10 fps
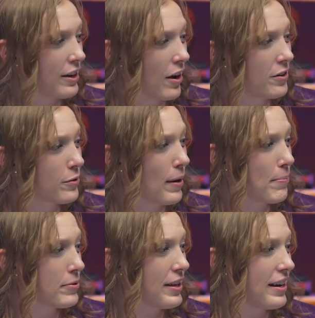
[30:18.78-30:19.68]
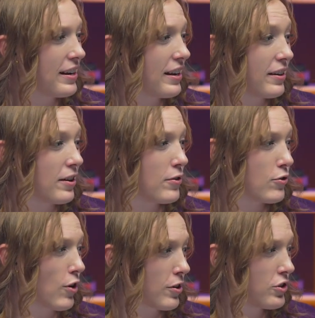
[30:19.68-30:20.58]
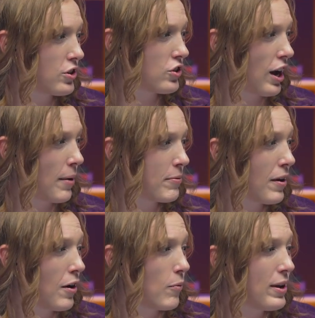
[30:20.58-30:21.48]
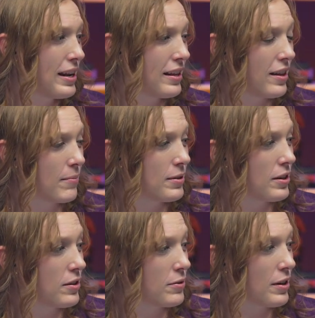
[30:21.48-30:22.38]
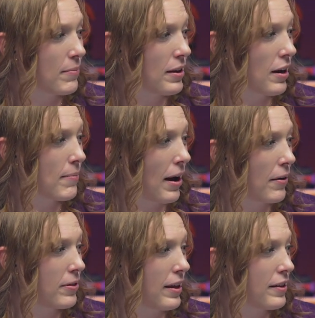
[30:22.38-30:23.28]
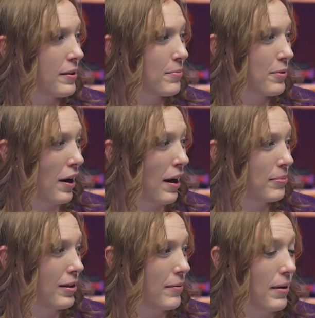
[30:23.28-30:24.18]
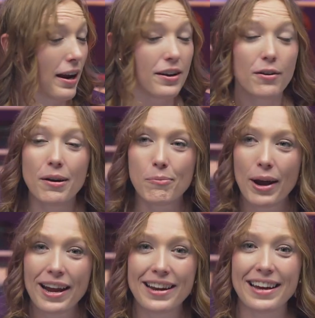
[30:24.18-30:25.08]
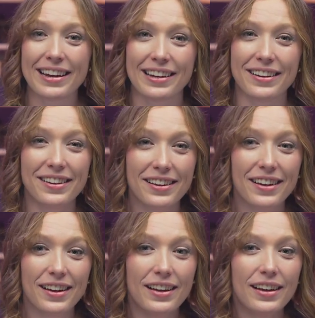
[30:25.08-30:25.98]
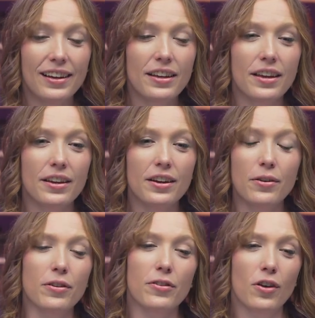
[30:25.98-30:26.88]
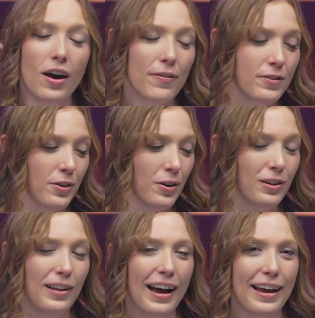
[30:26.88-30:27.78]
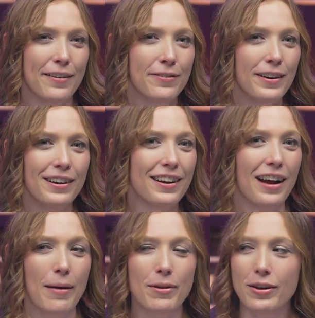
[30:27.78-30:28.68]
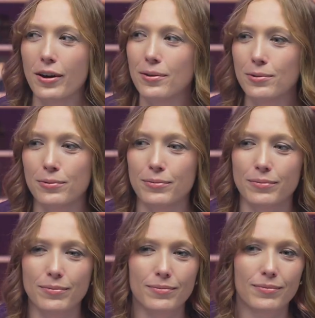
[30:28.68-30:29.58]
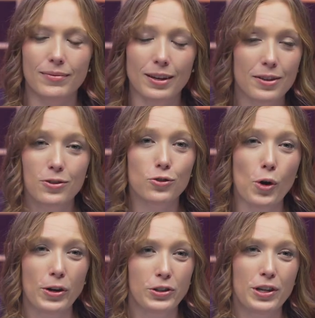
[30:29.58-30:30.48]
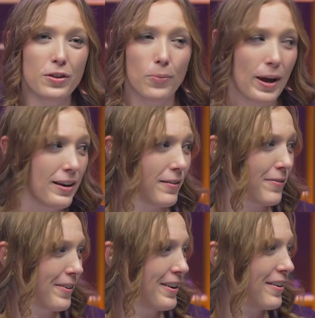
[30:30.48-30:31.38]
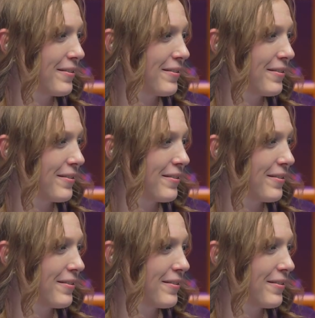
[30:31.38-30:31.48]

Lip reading: underrepresented in construction jobs. We need them to do something about this problem. I know, I'm waiting. You know, the soft girl life. No. I mean, go. Construction's waiting for you.